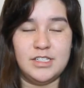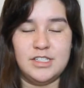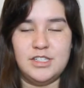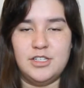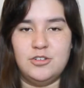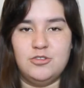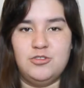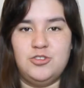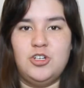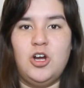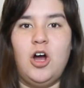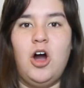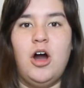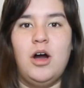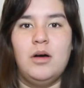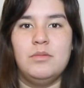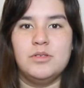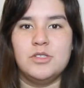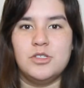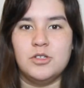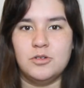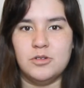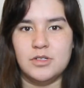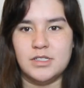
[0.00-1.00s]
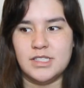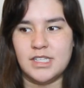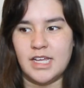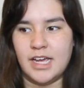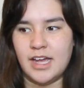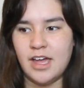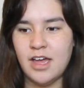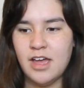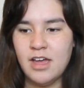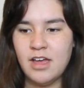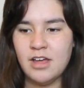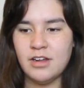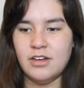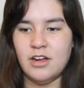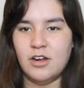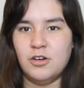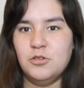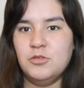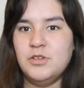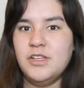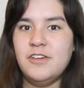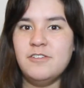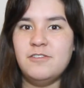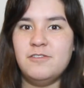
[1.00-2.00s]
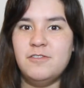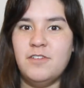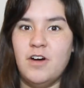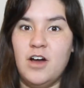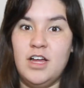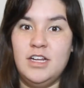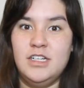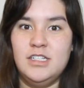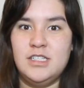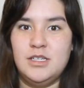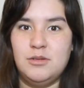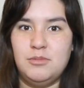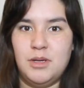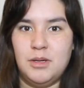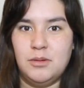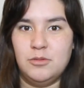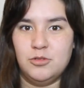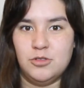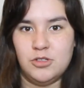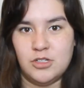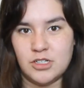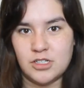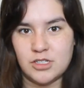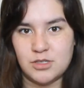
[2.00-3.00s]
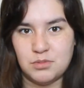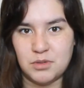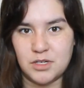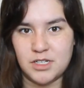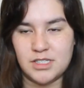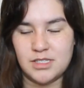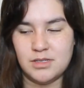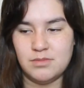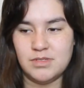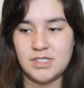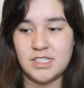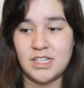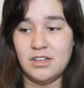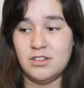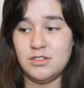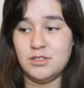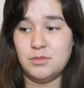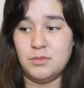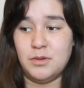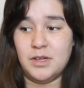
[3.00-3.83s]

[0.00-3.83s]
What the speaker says: their job, so it's like not only fun to be able to express themselves,